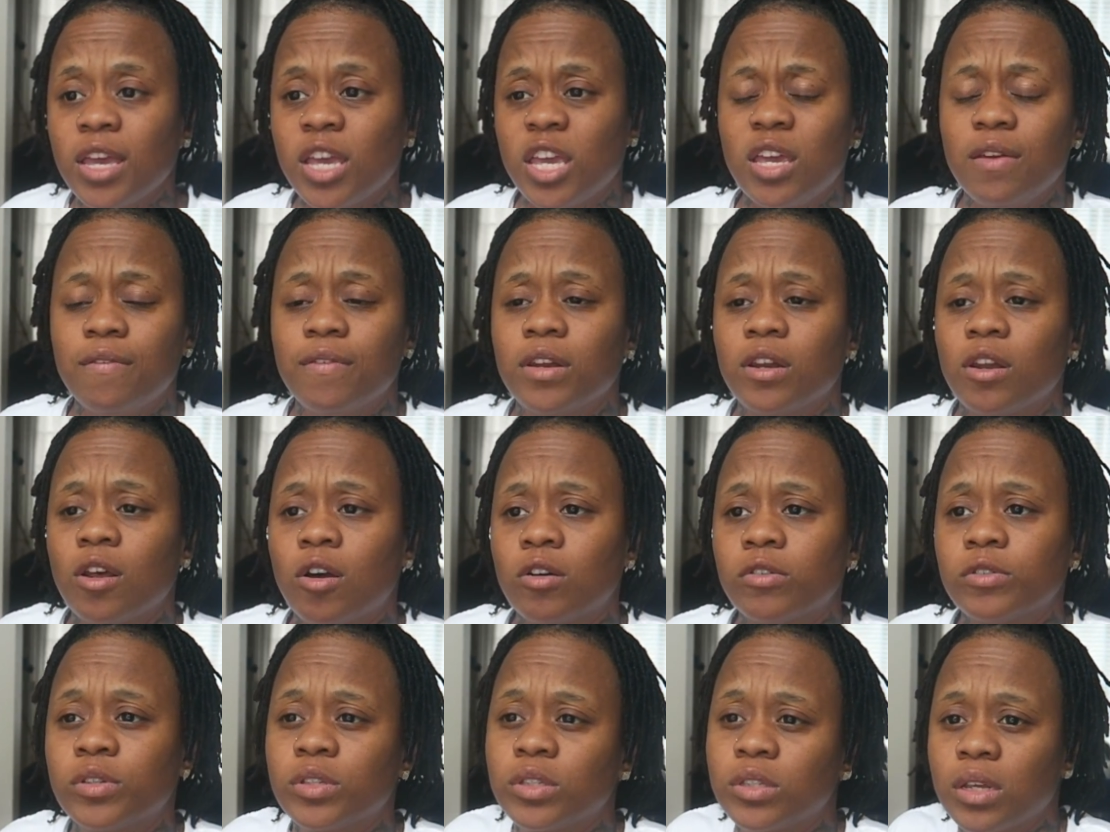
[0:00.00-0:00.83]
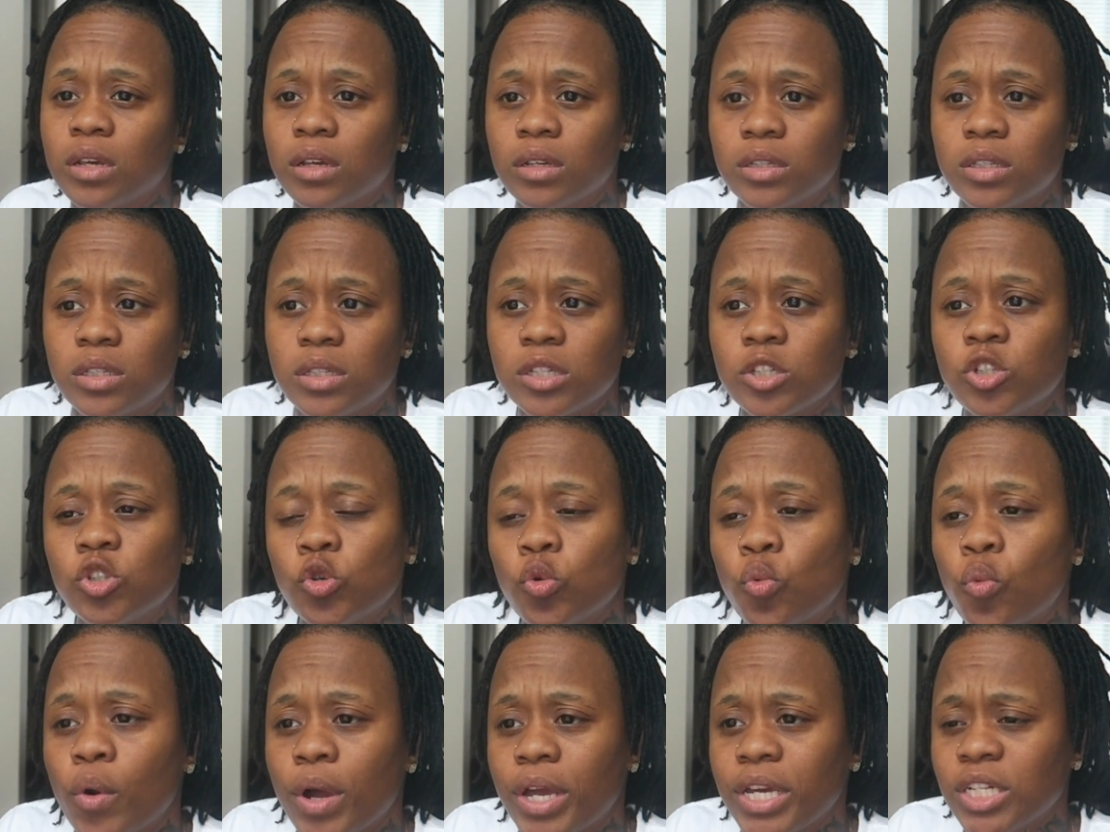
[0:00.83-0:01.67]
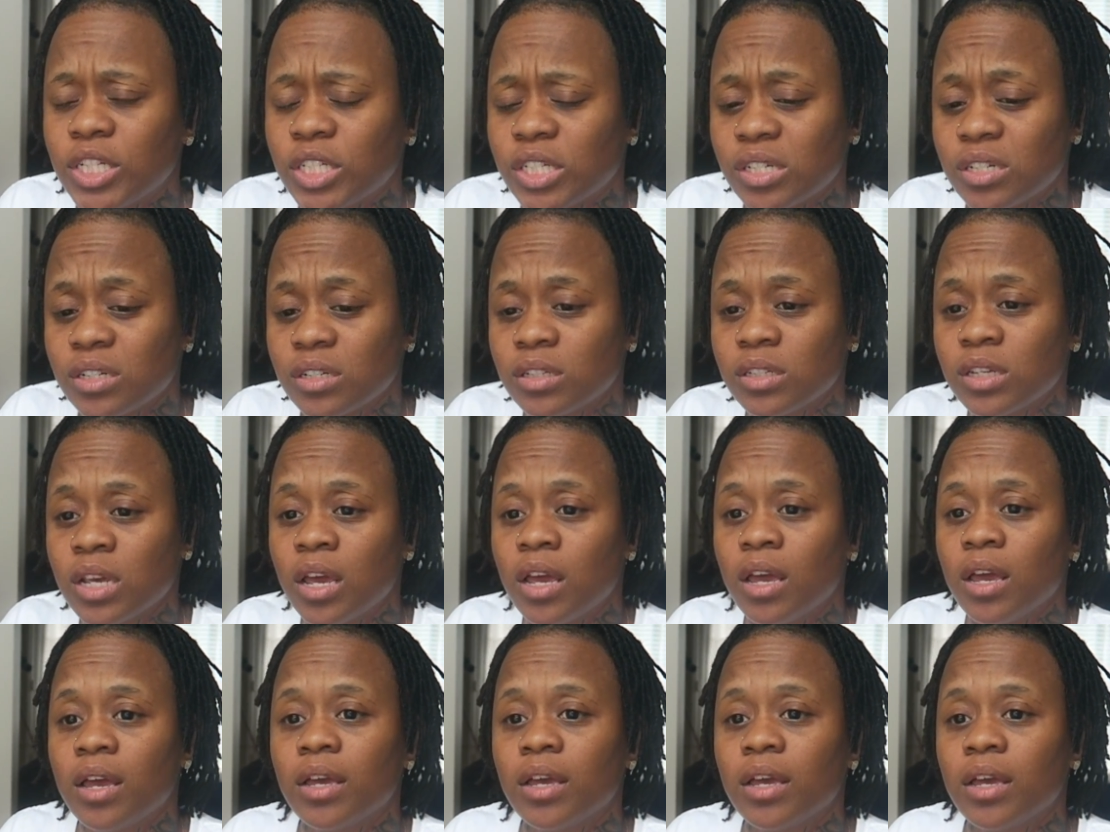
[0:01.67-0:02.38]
even though situations